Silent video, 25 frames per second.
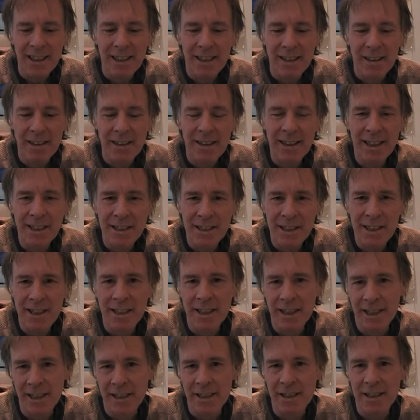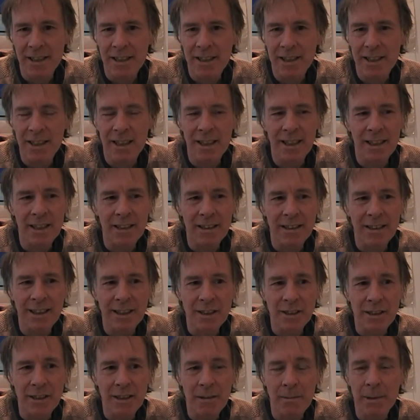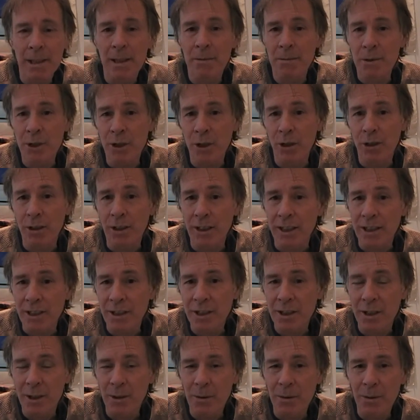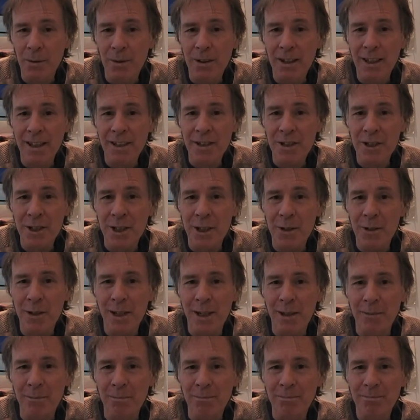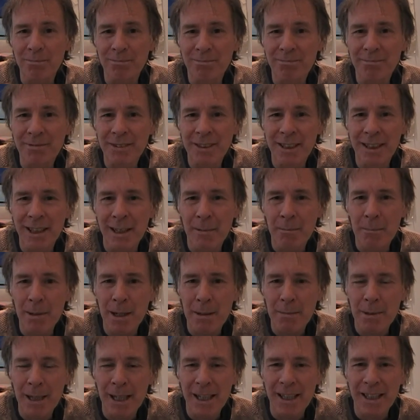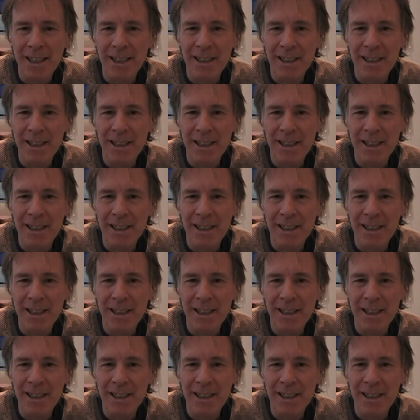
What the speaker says: and that's that's coming up shortly, so I'll see you then. Till then, bye bye.